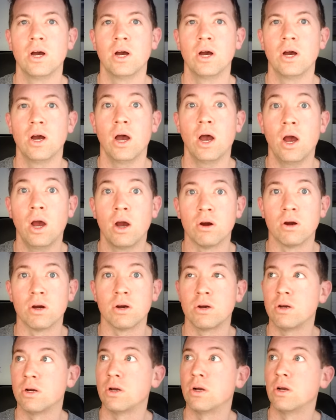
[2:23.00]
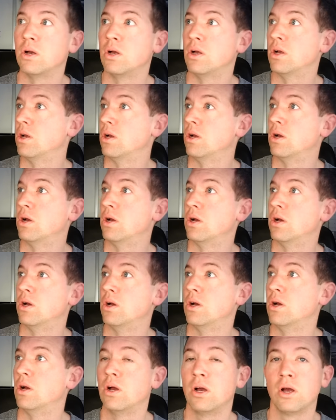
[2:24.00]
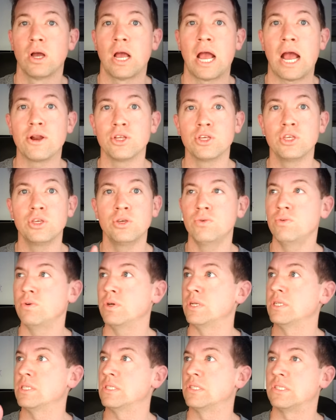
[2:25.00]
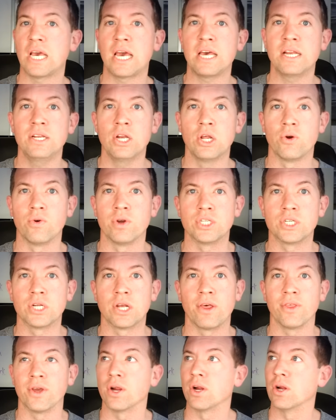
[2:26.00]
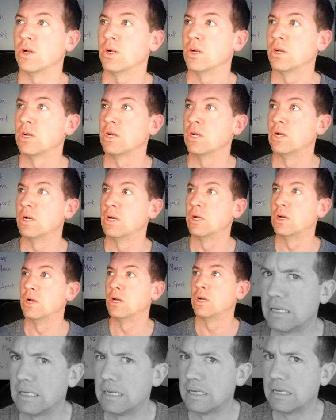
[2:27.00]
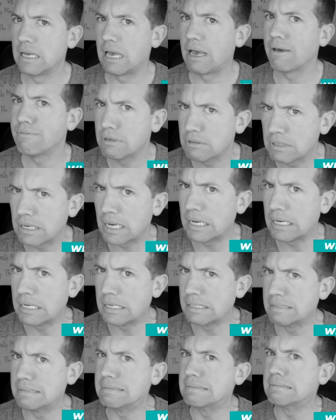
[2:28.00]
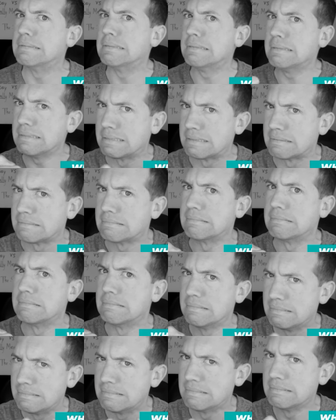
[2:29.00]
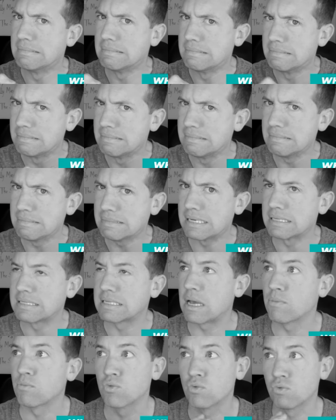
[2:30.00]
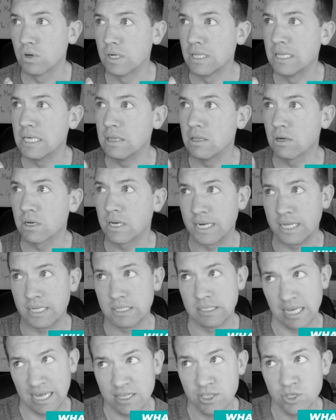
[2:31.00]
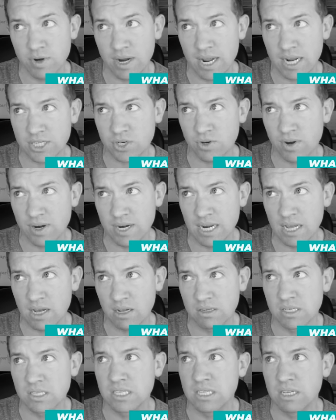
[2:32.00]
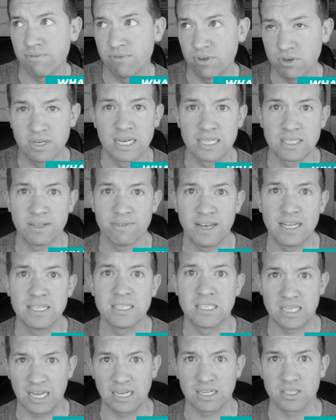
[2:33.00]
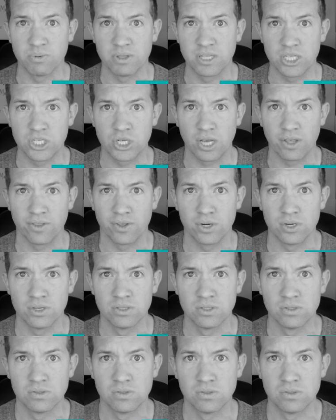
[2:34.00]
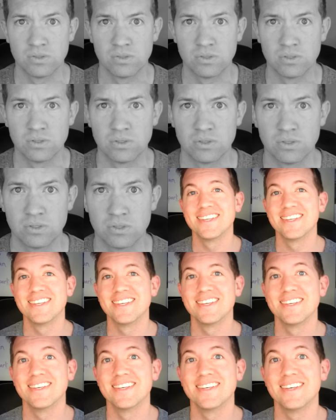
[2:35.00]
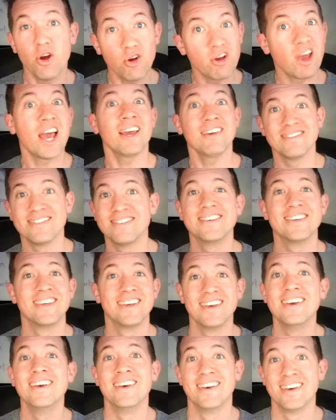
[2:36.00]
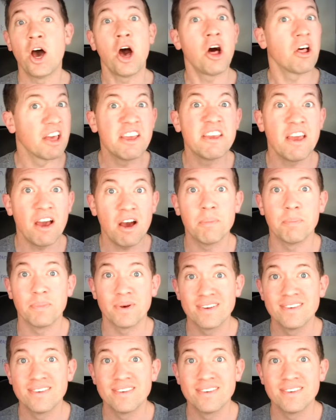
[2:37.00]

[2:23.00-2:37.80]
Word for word: Oh, how do you and Ted know each other? Have you guys, you know, because I'm really looking at Ted's reaction right now to see if you guys have had sex with each other. Okay, I'll hit you up.